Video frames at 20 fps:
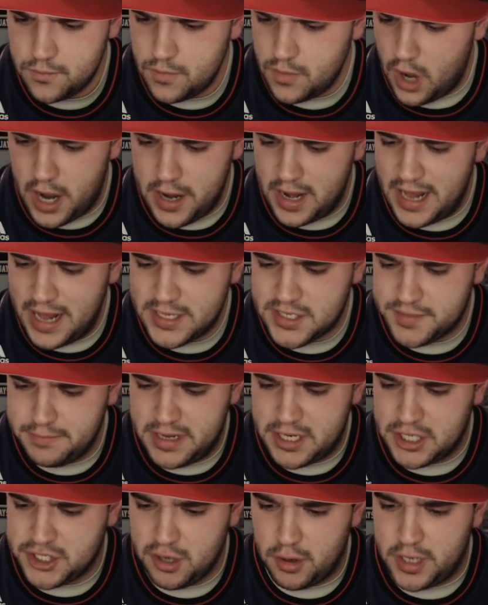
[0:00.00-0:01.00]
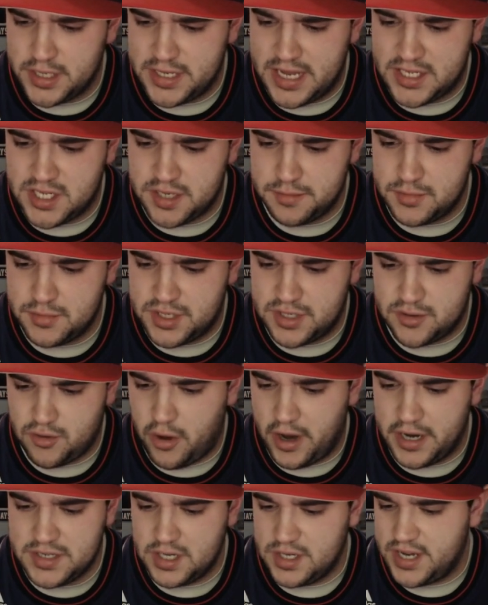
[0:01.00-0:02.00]
Unless Minnesota's had some
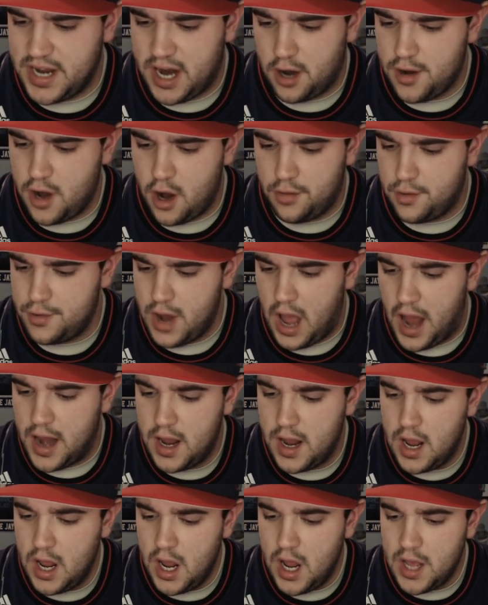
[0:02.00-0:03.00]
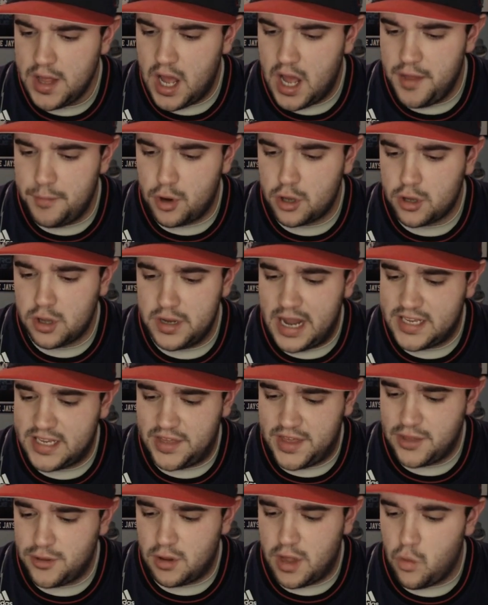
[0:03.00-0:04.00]
crazy tear. No, they're not. The Brooklyn Nets, I
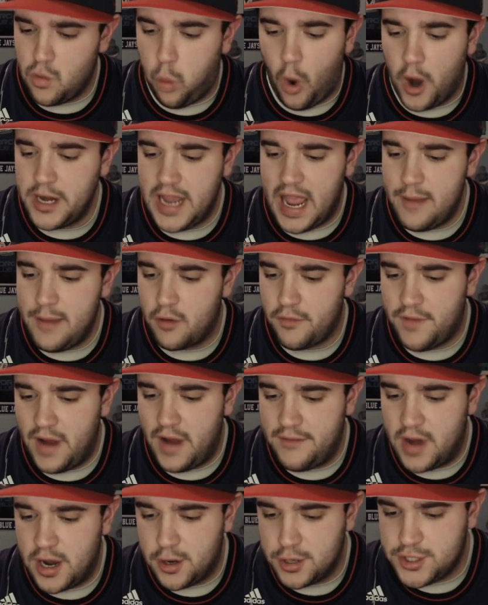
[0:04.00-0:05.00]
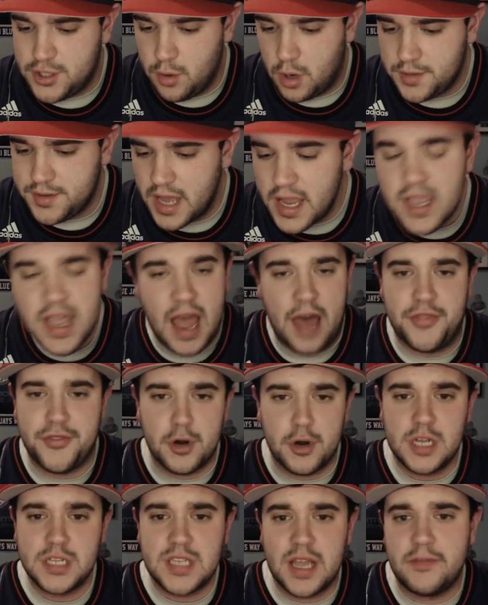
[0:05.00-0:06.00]
think they're like one game over 500, too, aren't they? Yeah,
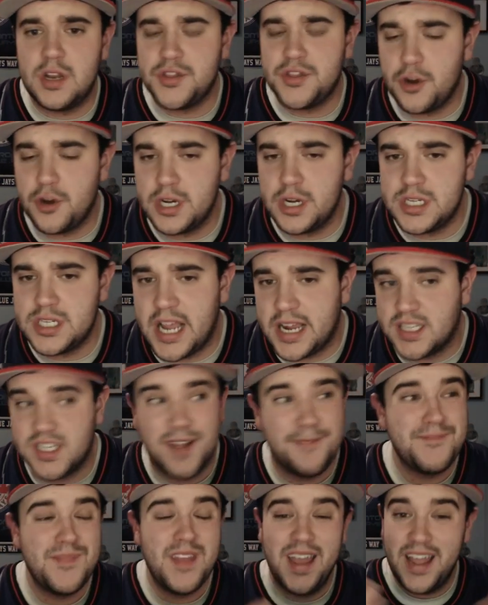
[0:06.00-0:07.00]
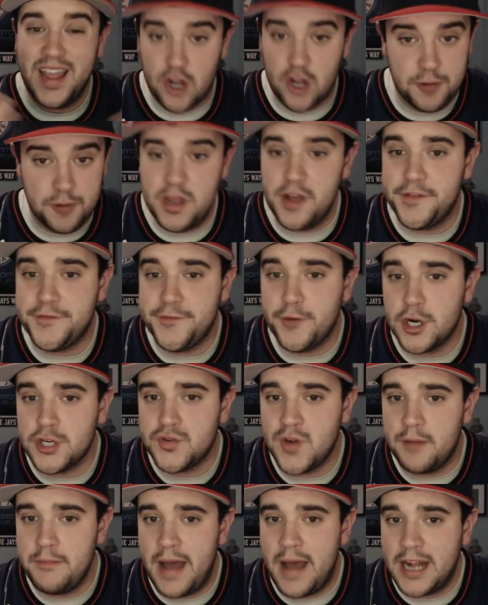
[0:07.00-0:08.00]
37 and 36. Could be a
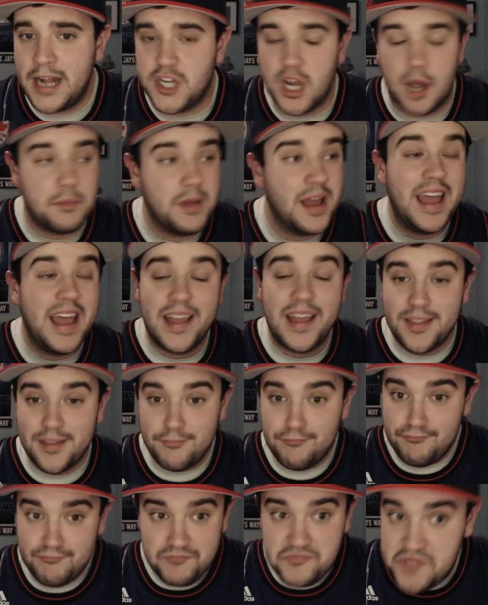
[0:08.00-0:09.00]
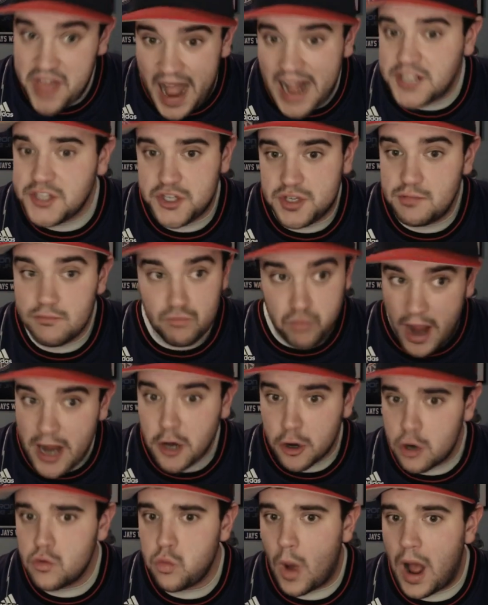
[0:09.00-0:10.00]
first-round matchup. That's
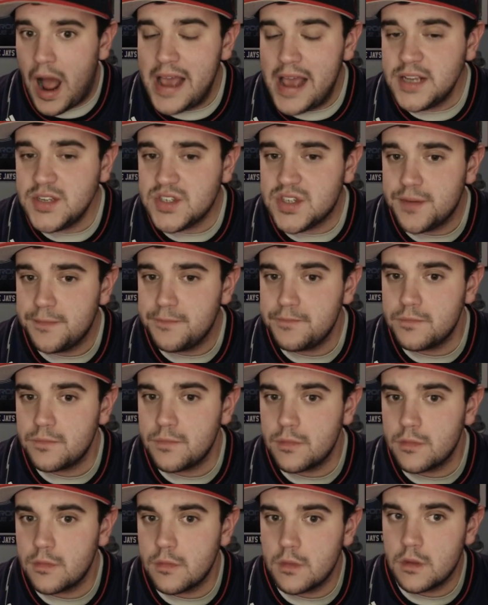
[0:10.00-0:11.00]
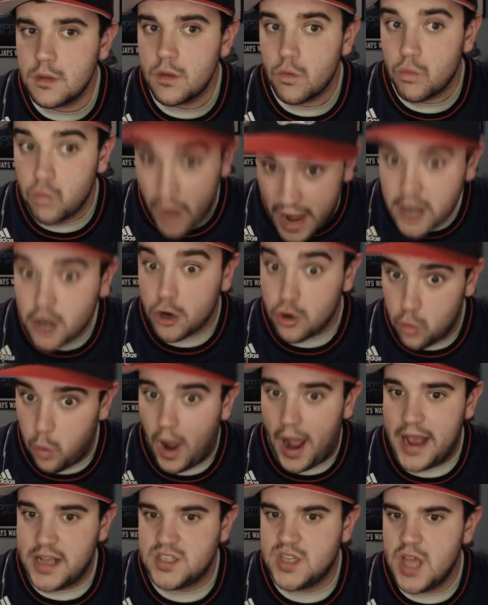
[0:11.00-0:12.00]
record-wise...
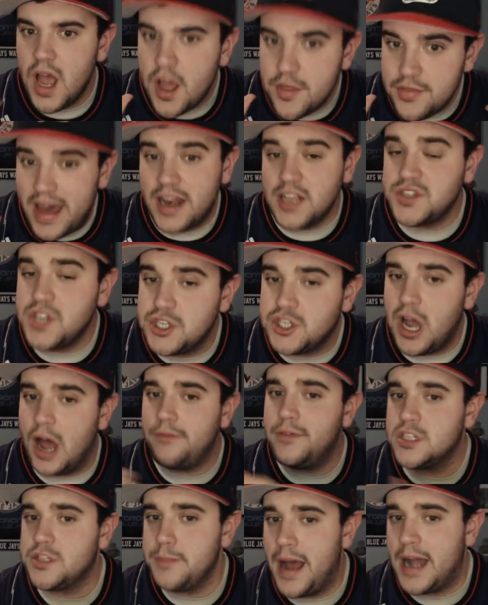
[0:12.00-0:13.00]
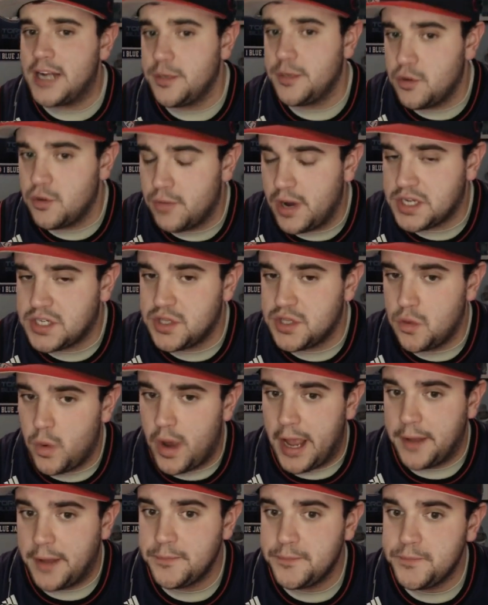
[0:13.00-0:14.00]
record-wise, that is the toughest matchup the rest of the way.